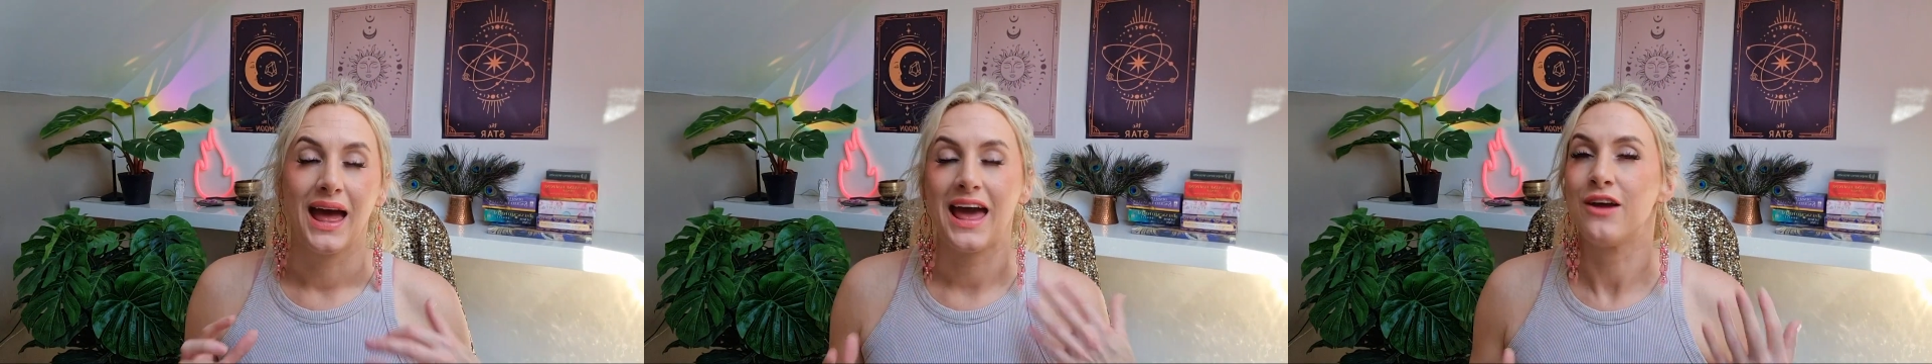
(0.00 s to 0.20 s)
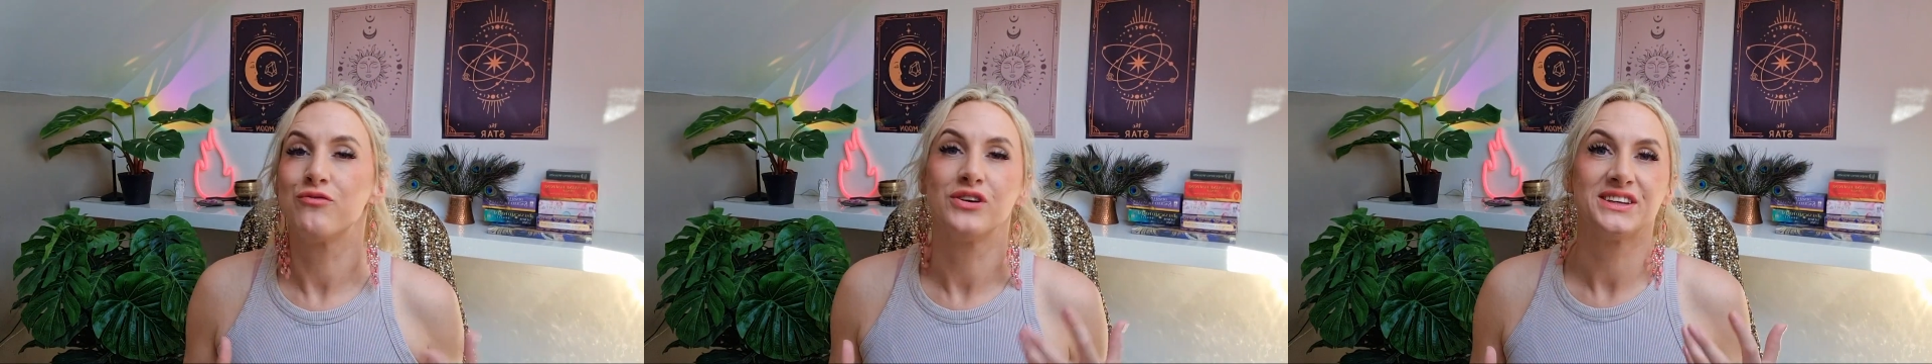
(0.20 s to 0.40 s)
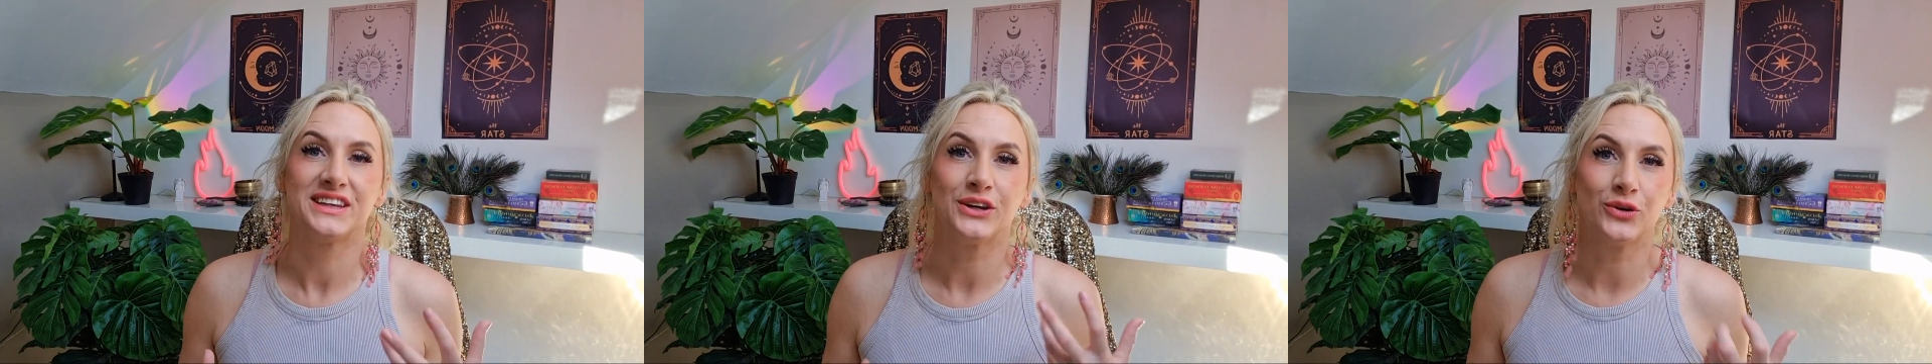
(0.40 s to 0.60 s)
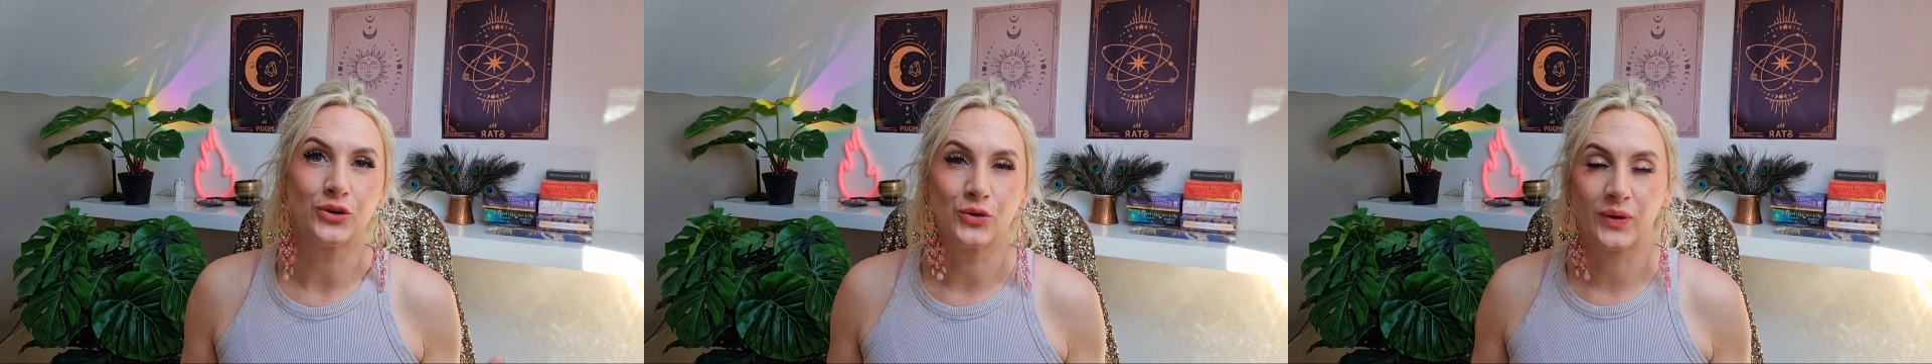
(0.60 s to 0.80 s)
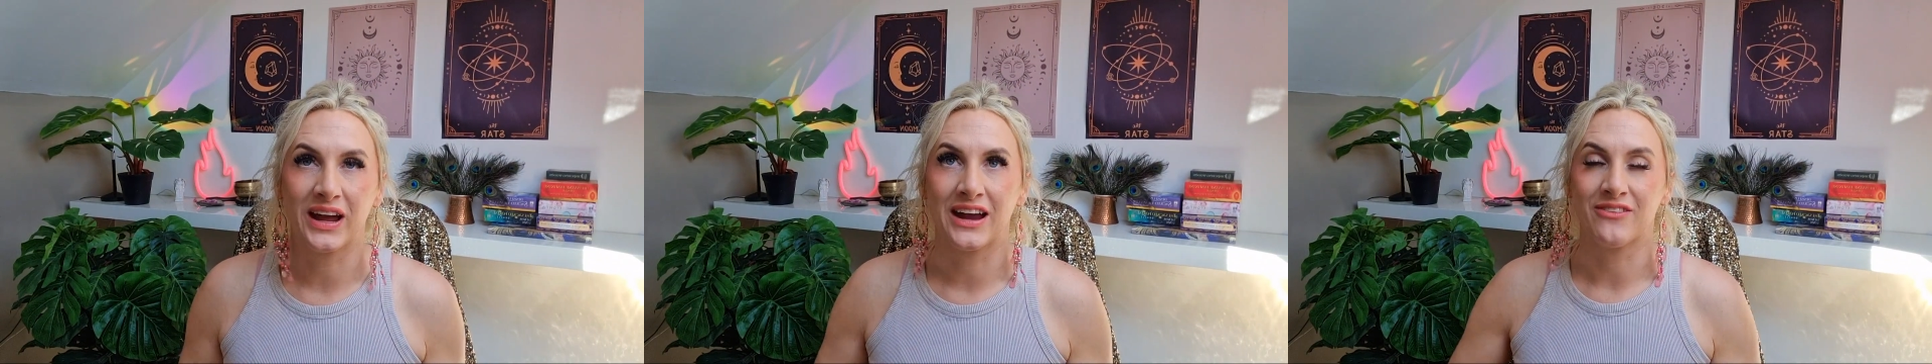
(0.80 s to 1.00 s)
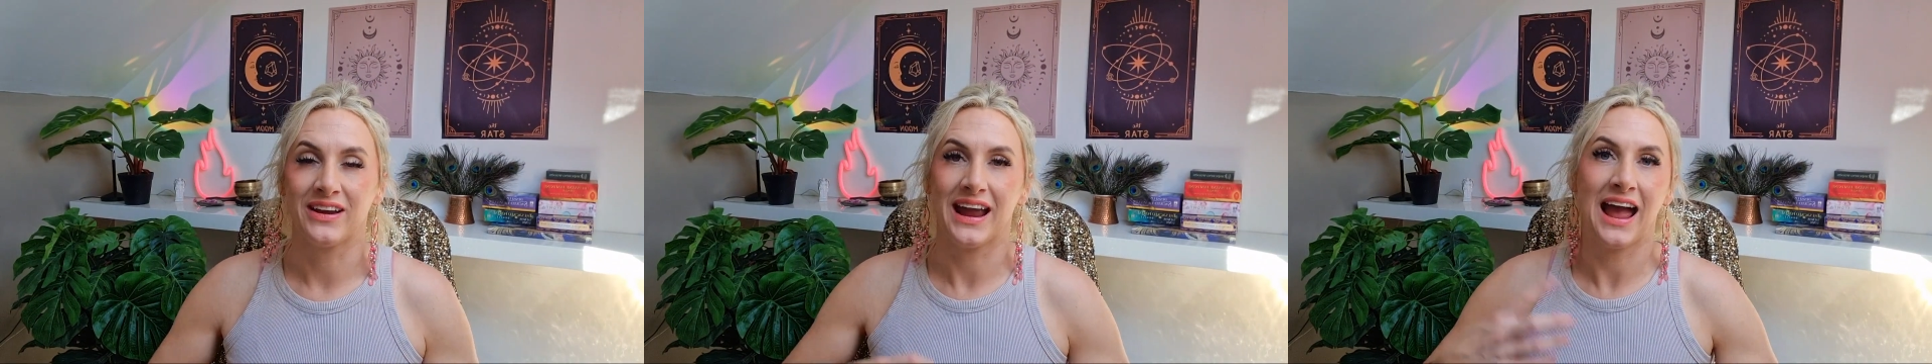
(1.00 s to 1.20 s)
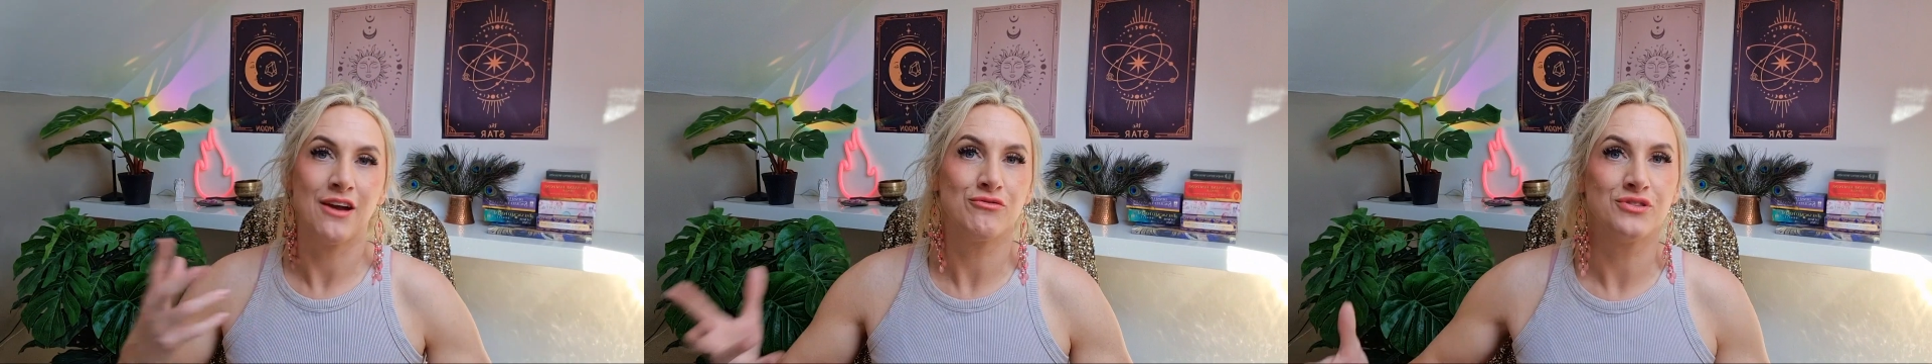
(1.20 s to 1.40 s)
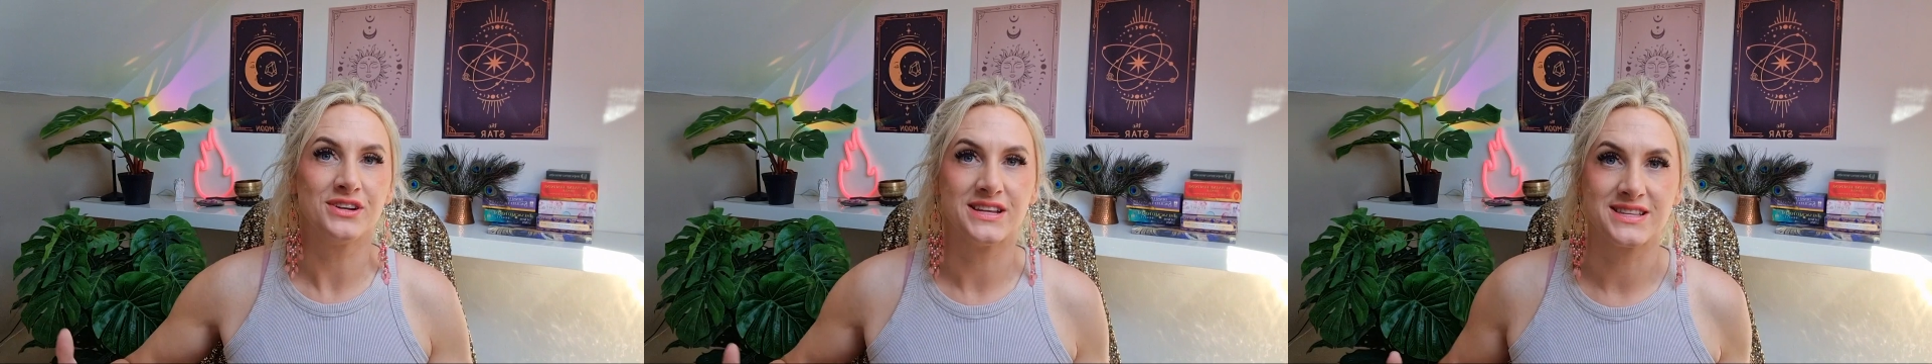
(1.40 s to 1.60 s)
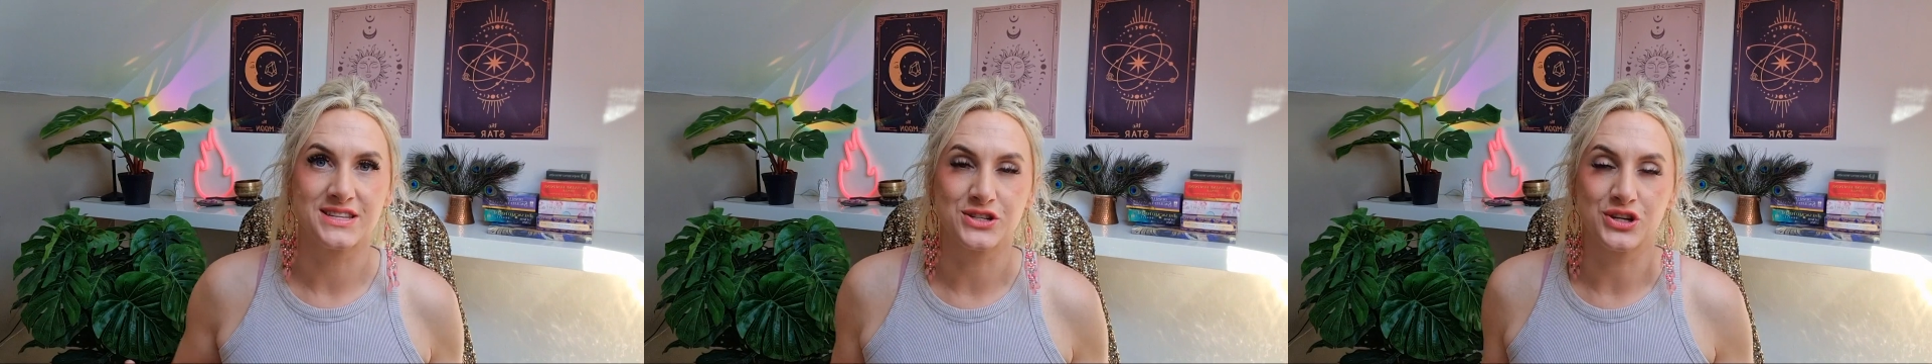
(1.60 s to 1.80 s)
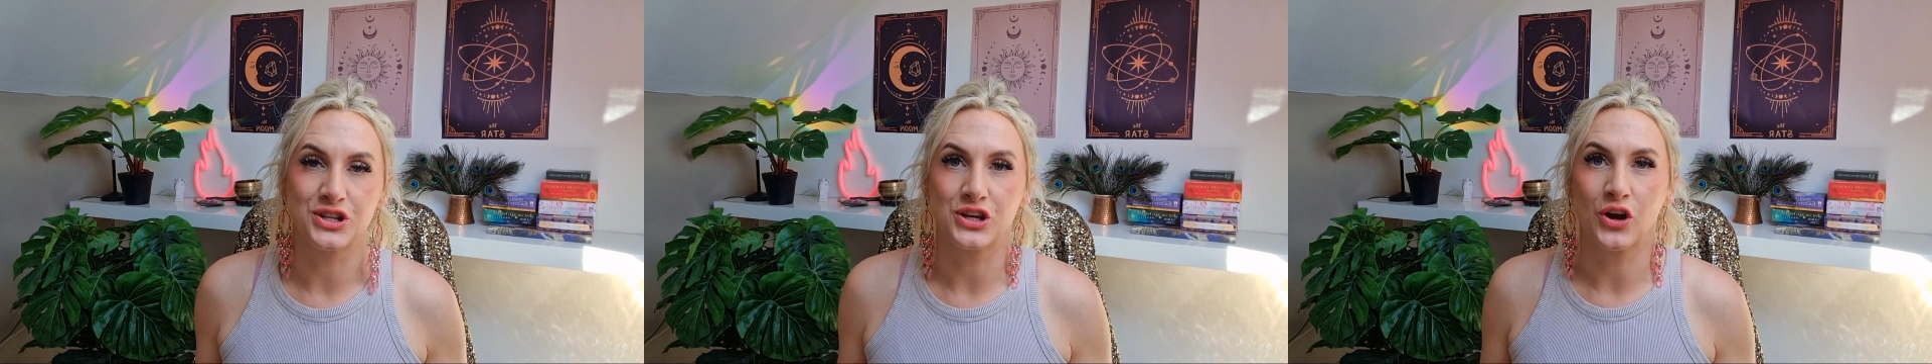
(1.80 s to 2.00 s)
Every single query, every
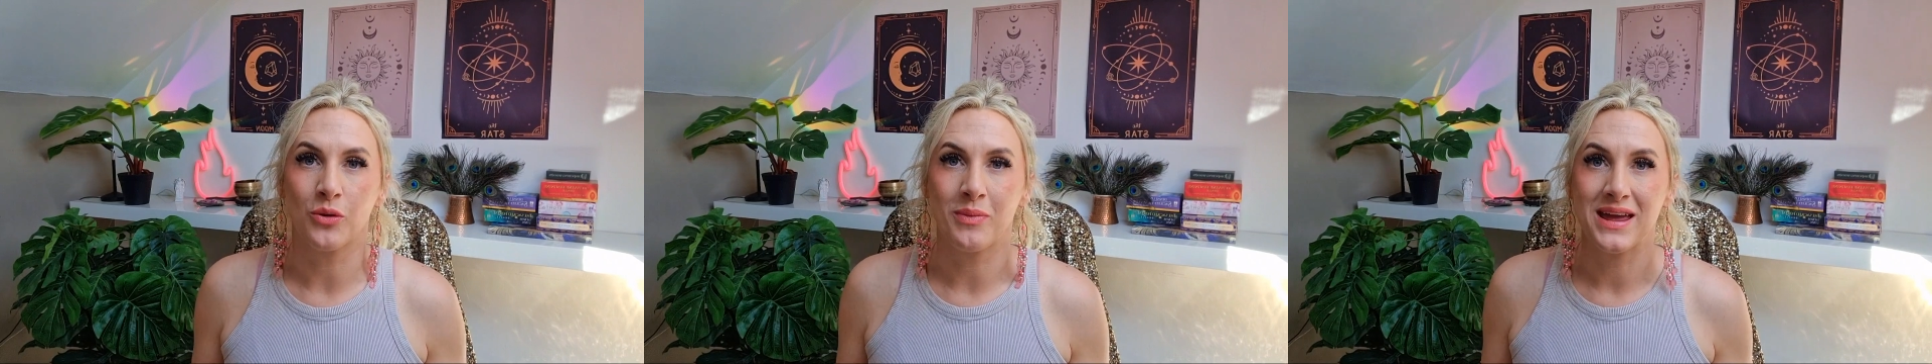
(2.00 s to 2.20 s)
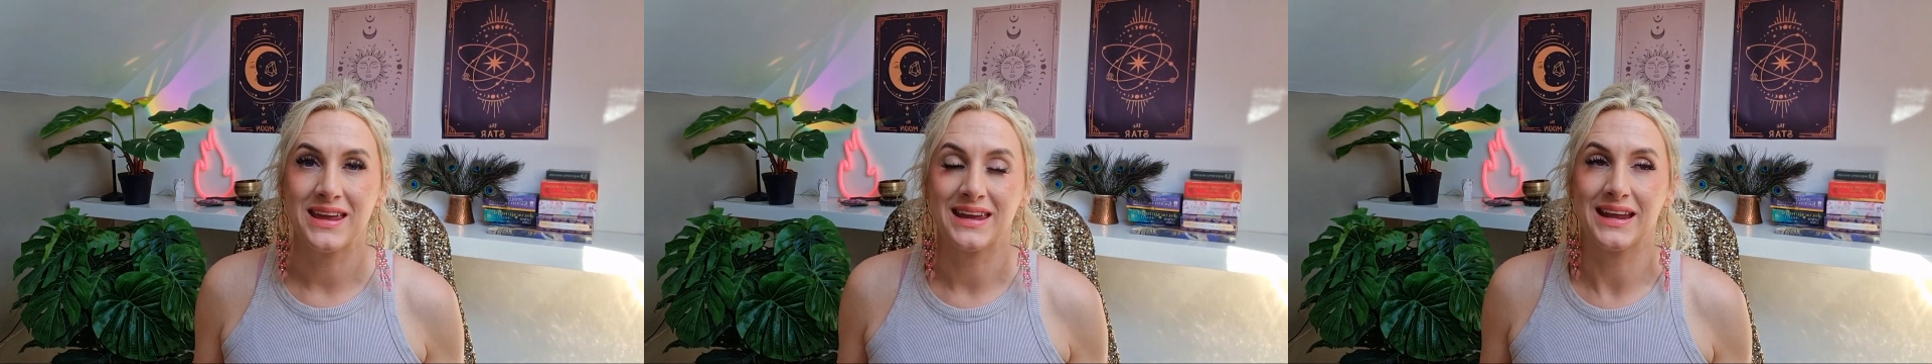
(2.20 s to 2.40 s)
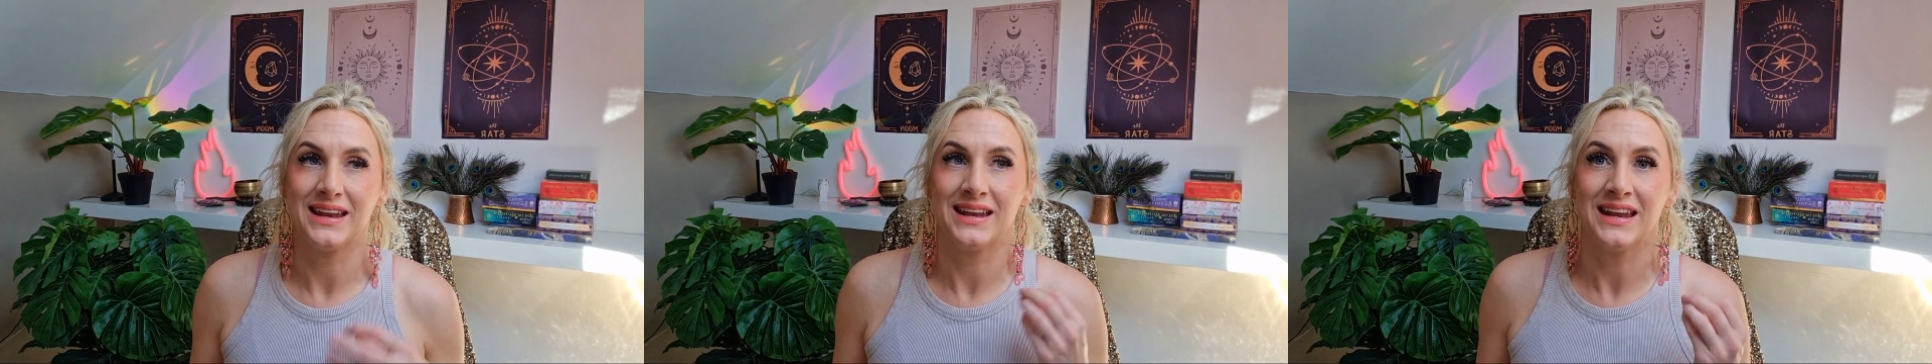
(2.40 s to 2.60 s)
decision that you're making